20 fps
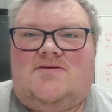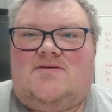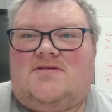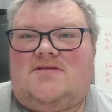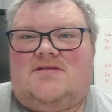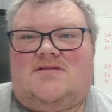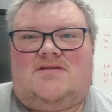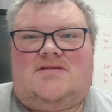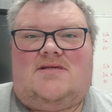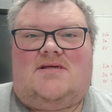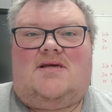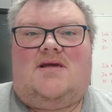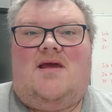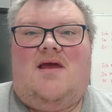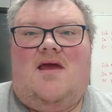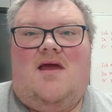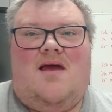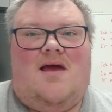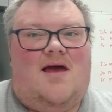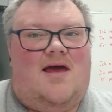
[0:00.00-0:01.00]
You can see
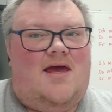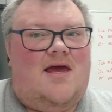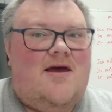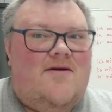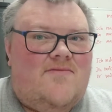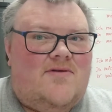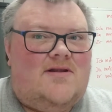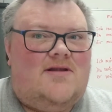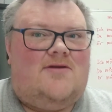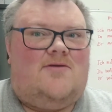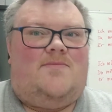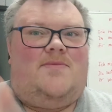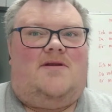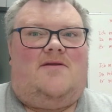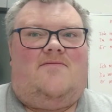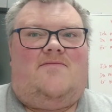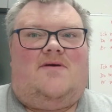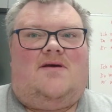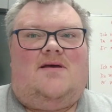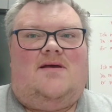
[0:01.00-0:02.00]
I have a little bit
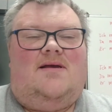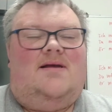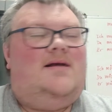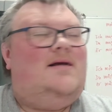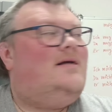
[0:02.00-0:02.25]
of a